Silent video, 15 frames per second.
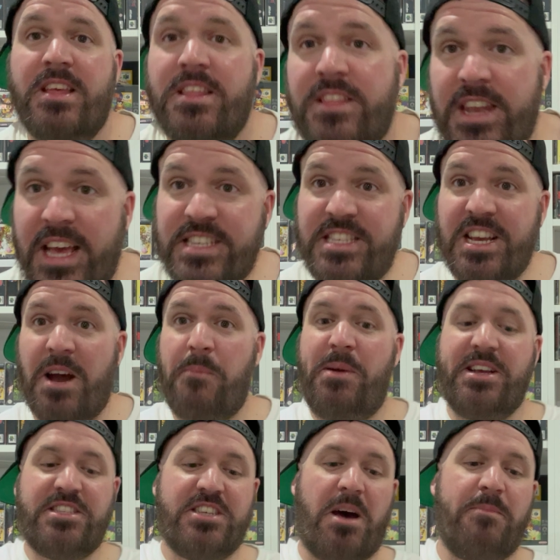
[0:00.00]
The next thing I
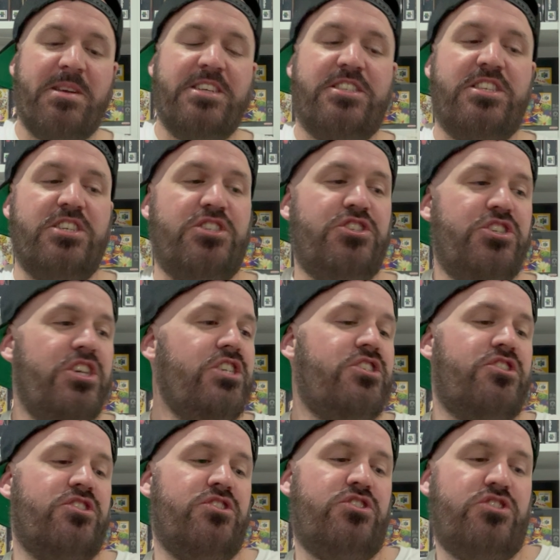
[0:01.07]
picked up is this
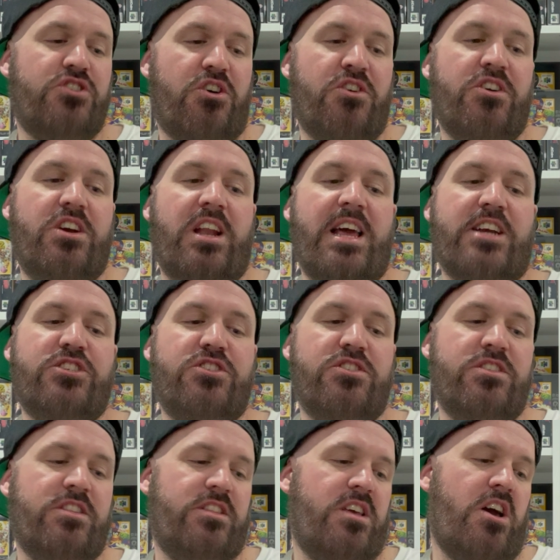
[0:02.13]
Cheech and Chong collection,